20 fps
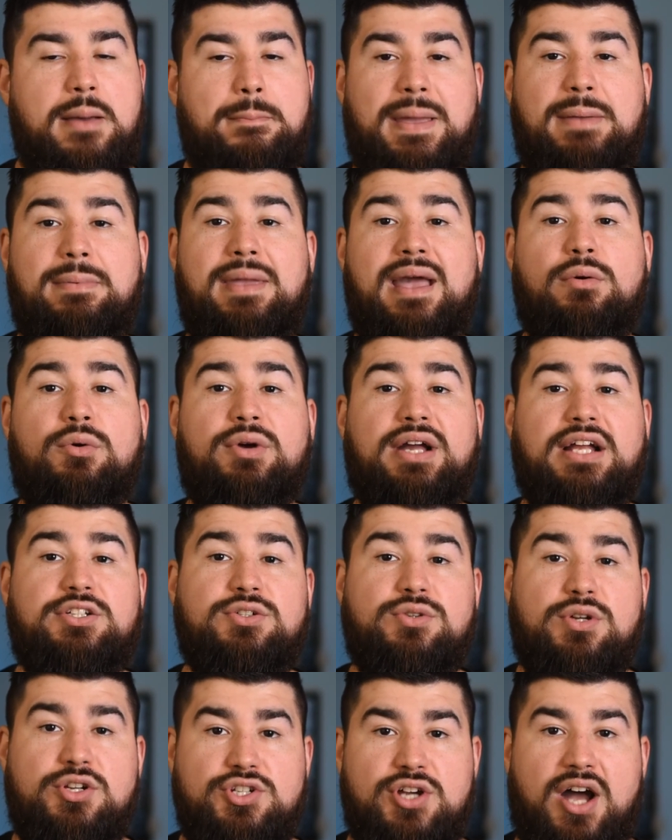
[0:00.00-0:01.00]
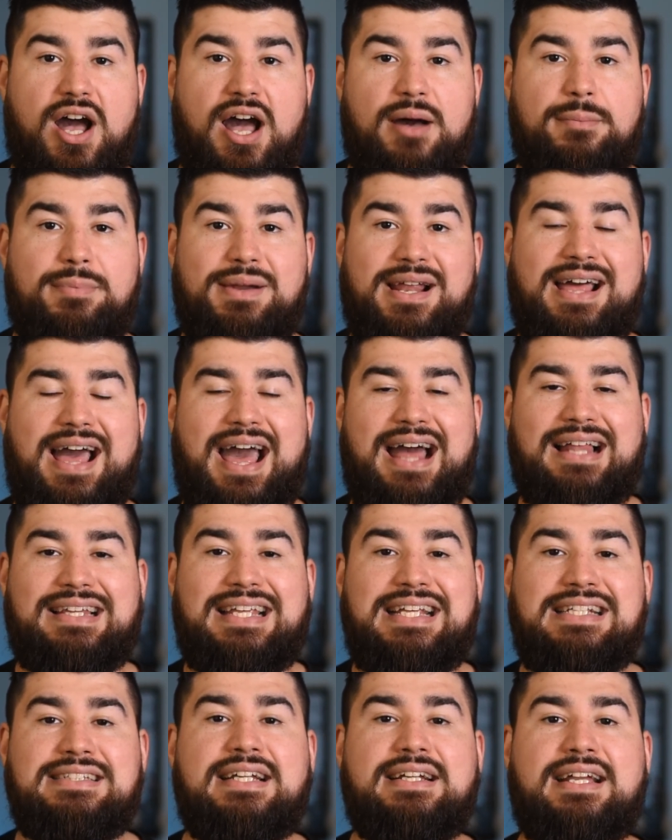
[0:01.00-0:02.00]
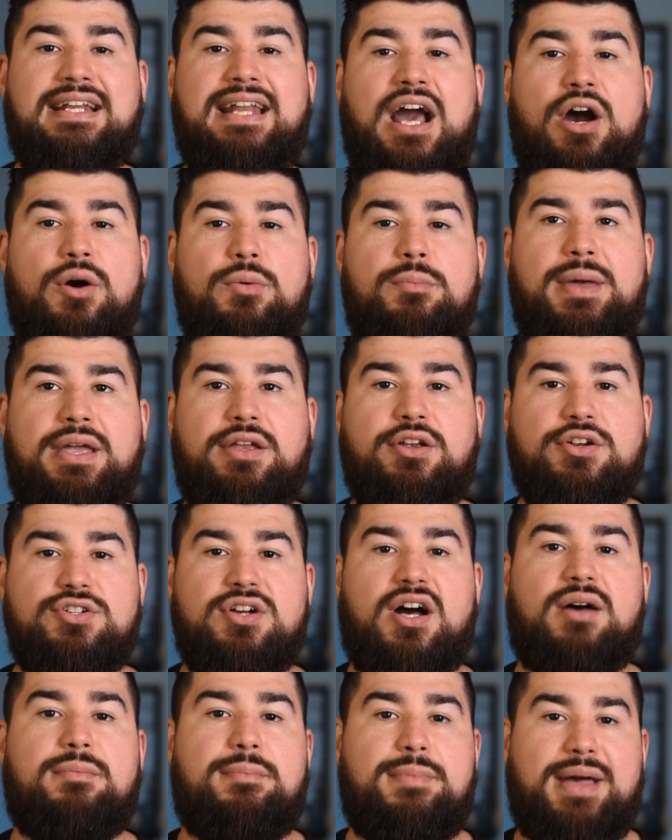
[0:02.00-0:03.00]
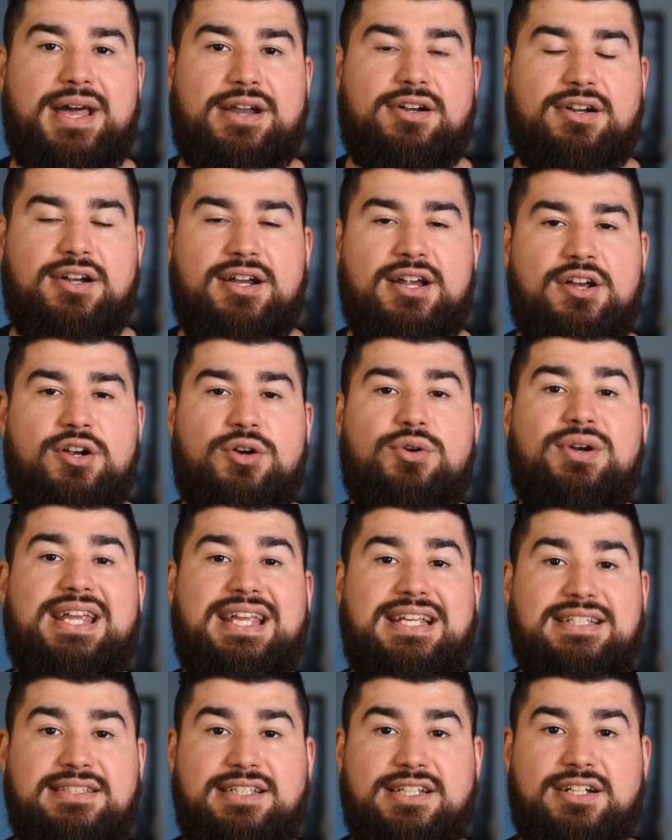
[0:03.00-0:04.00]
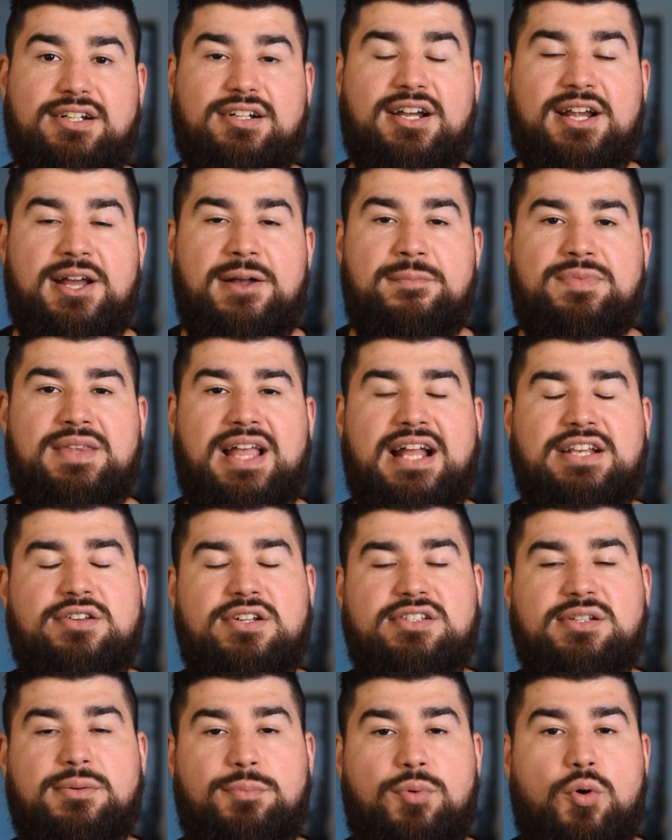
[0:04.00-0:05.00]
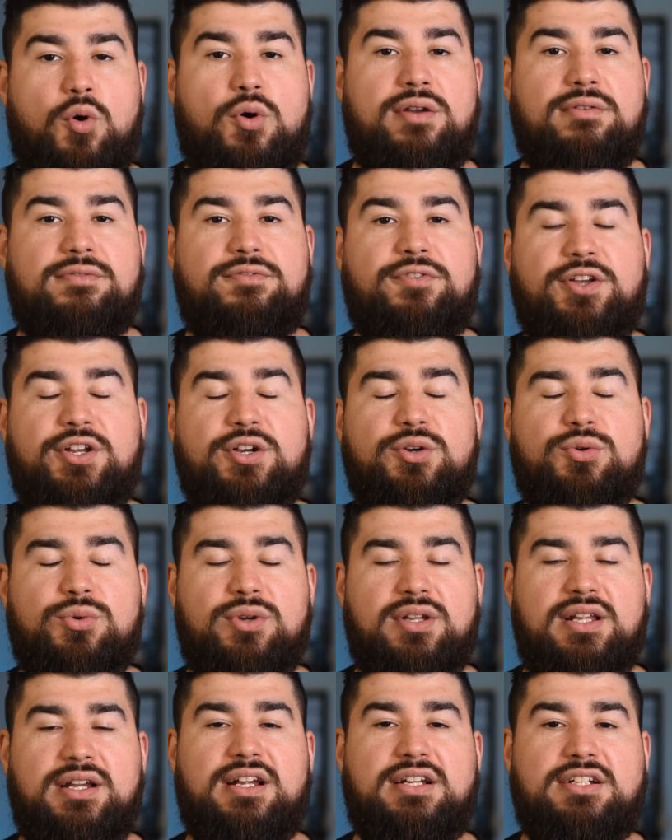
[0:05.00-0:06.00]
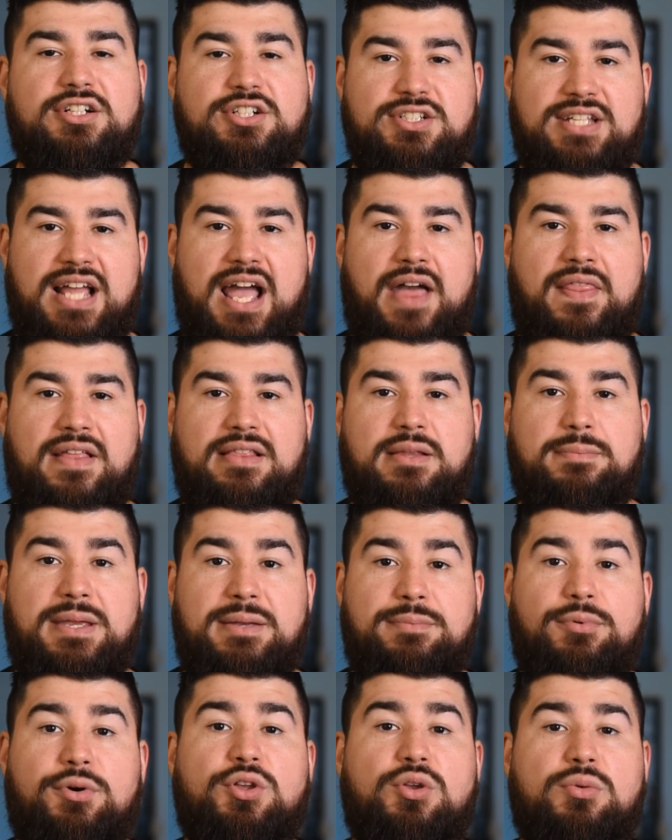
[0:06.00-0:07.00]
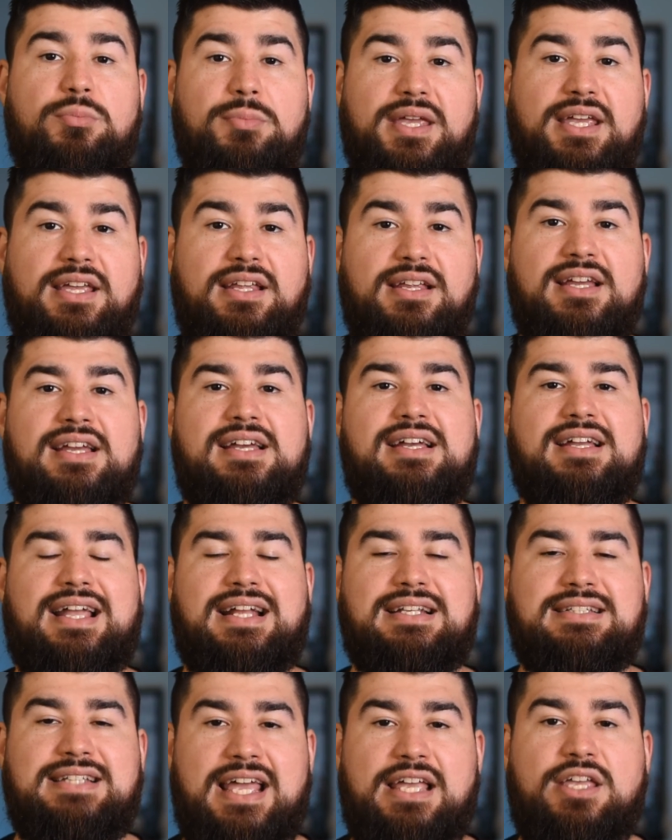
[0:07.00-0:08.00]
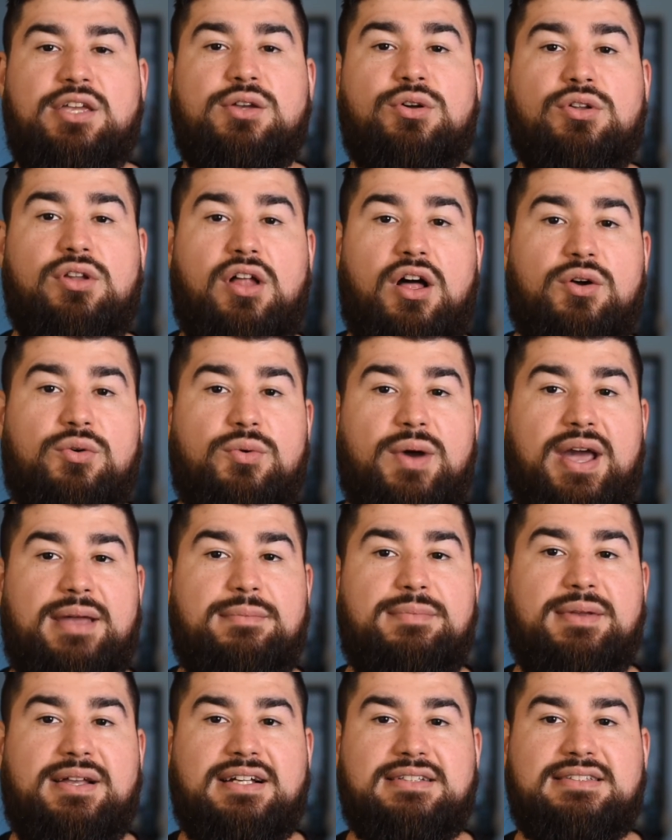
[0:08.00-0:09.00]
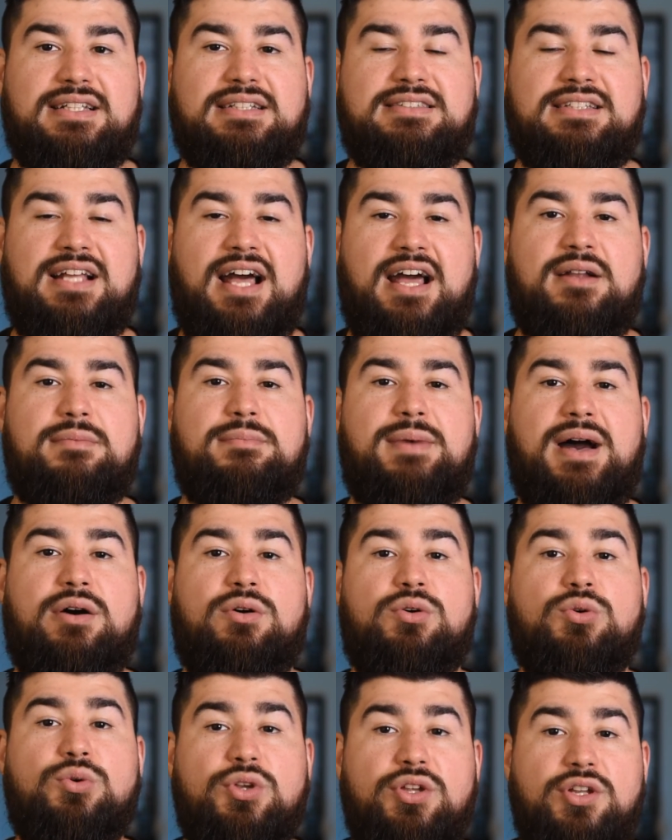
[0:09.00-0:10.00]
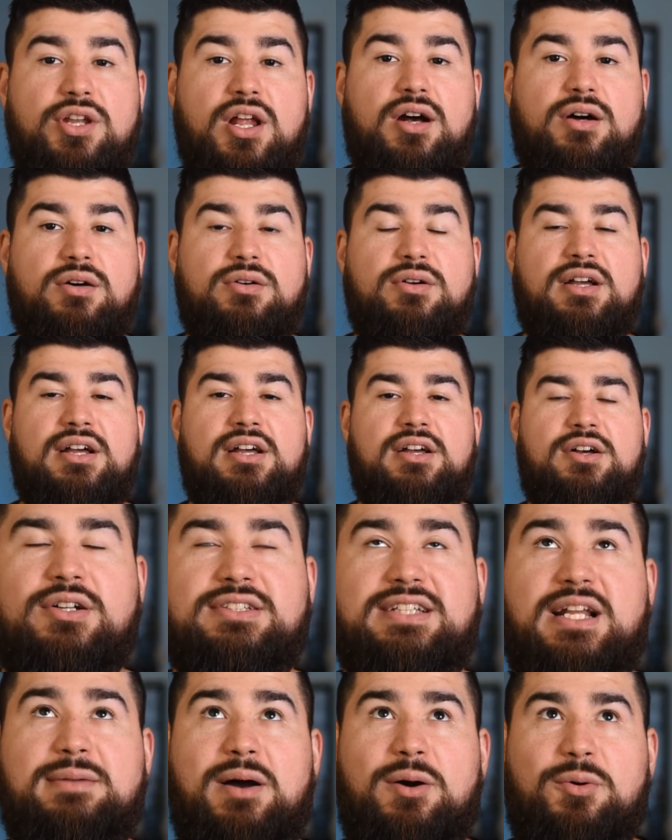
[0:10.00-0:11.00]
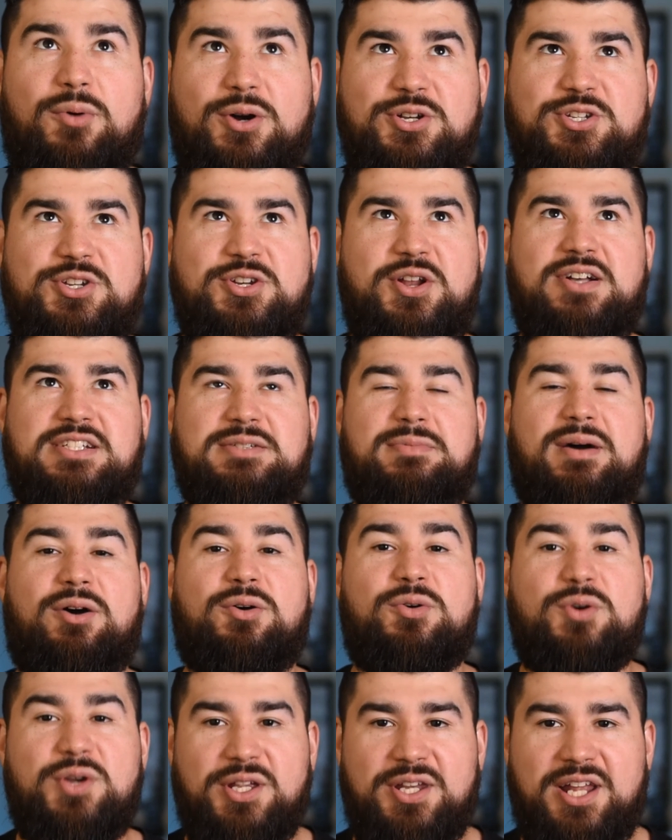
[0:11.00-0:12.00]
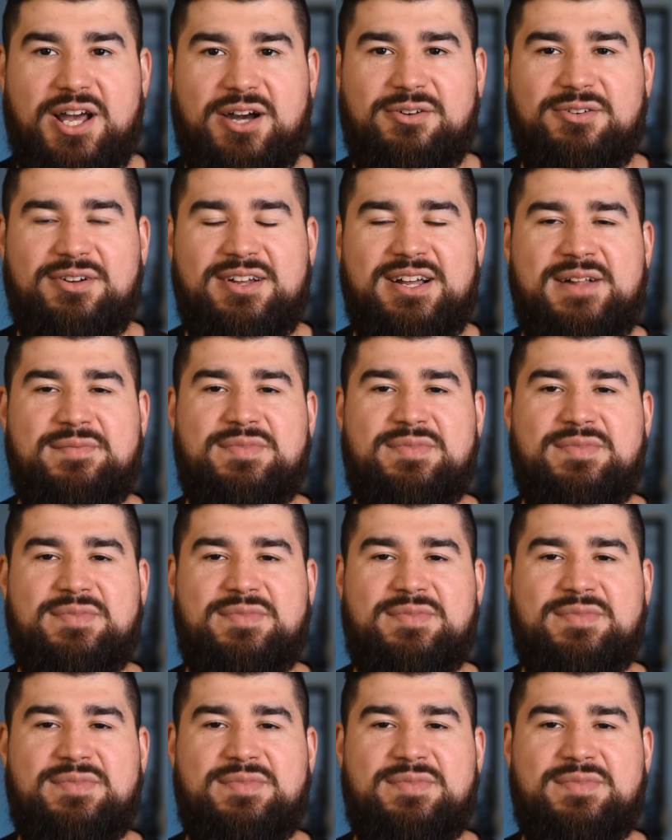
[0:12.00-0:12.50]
Maybe I won't get you a job, but at least I can help make your job better or easier. And so it's important for you to really understand that the people you meet can take you a long way, because it's not about who you know. It's not about what you know. It's about who you know.